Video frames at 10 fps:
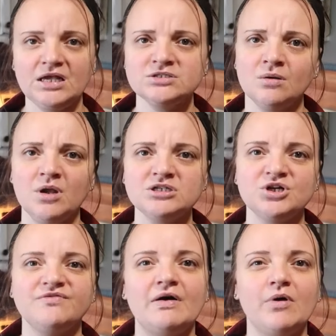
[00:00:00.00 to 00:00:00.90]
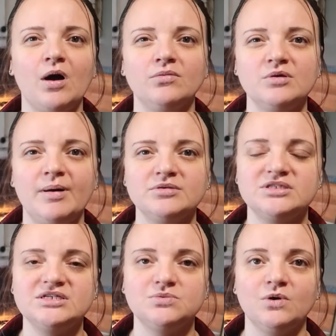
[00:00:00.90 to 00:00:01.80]
so I'm not sure if I will only post
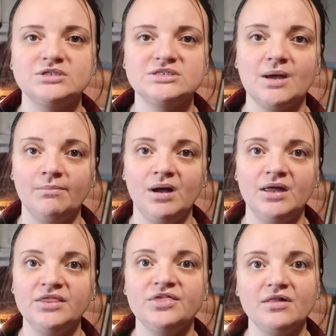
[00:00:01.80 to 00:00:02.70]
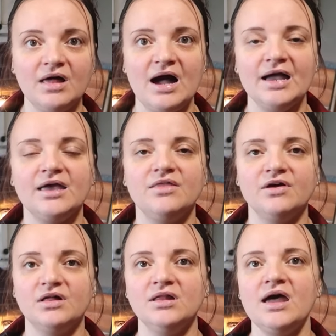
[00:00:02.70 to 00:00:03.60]
these once a month like
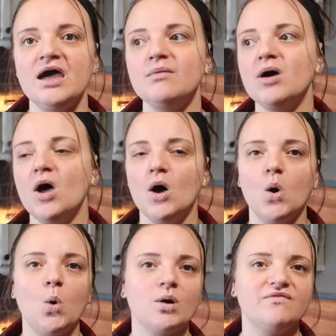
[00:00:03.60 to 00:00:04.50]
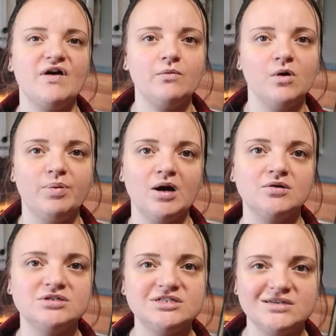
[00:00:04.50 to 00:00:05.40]
the collab, or if I will
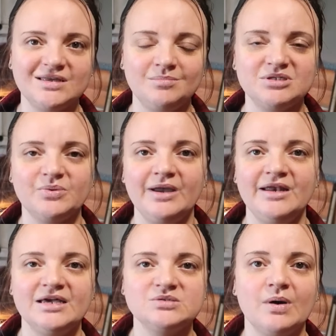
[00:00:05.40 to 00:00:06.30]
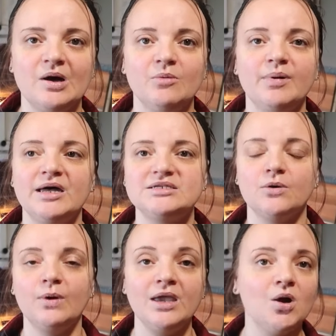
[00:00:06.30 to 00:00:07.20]
post in between as well. But
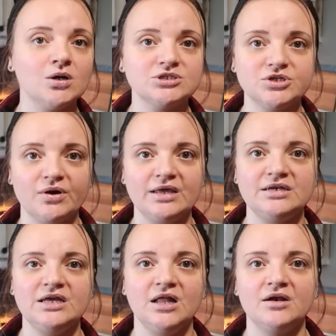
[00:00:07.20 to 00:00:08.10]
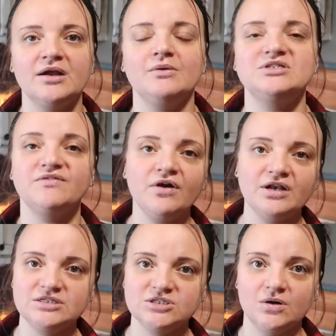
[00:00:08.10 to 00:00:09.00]
we are starting decluttering, which I've
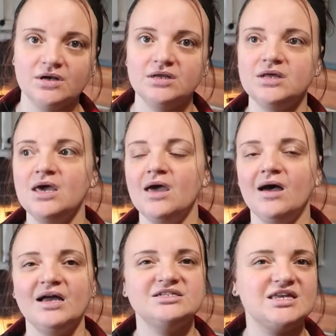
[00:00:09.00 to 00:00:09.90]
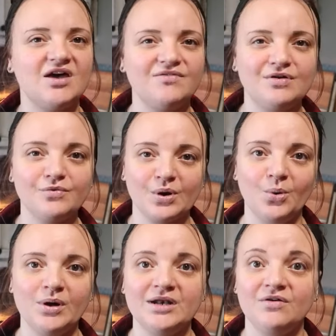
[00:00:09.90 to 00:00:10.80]
already started. I just haven't
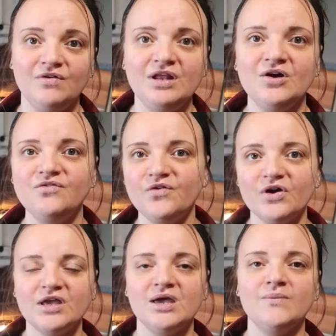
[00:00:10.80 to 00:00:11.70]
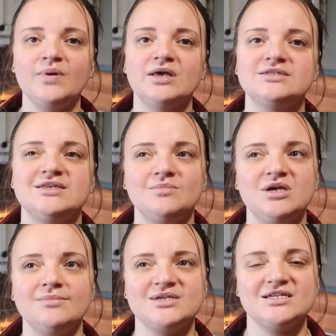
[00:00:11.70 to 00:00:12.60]
recorded a video for it yet because
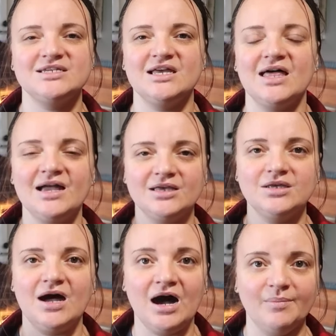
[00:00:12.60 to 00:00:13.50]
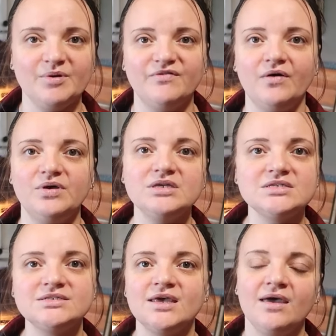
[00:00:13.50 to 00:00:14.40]
sometimes I just get like hyper
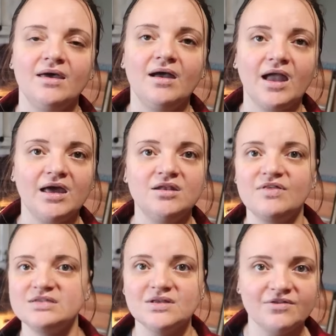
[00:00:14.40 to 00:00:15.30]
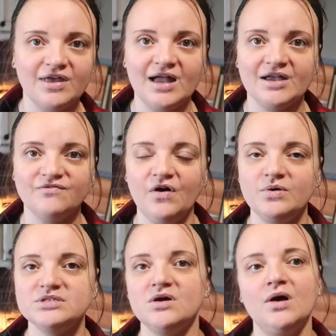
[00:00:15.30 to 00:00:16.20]
focused, and that's the only thing I can
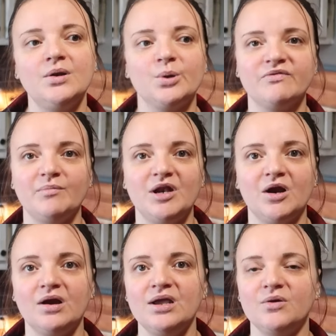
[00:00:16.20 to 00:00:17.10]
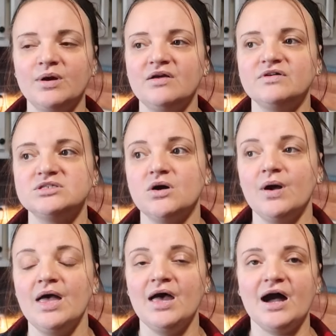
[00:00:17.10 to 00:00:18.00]
focus on, or if I'm in a hurry or whatever.
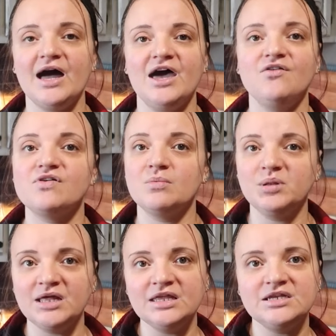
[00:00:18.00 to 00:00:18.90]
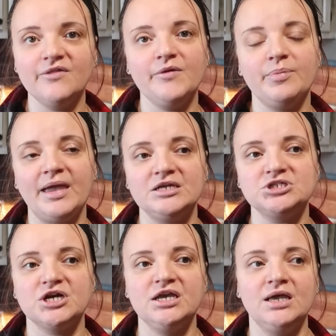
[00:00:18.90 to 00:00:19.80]
So I have completely done the
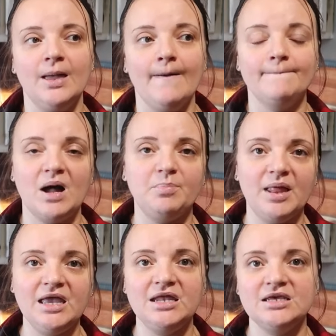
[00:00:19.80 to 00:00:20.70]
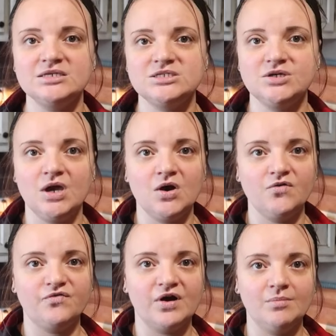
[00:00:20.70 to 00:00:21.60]
pantry. My plan is to
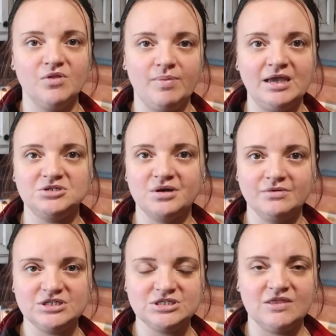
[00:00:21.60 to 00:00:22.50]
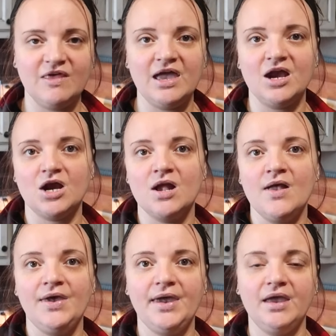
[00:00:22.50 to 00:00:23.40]
go from the pantry, which is in there,
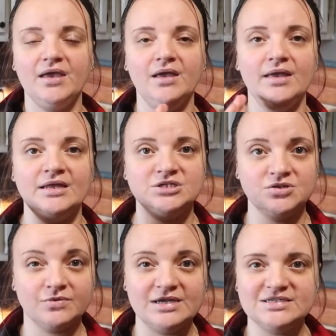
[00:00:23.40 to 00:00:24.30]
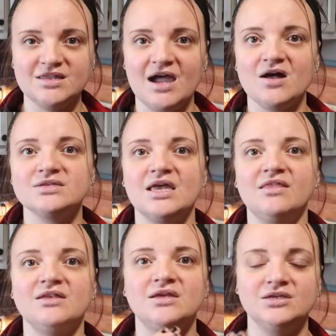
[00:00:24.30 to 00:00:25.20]
into the rest of the house,
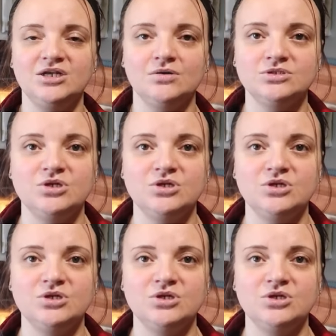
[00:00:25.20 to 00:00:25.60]
and then, you know,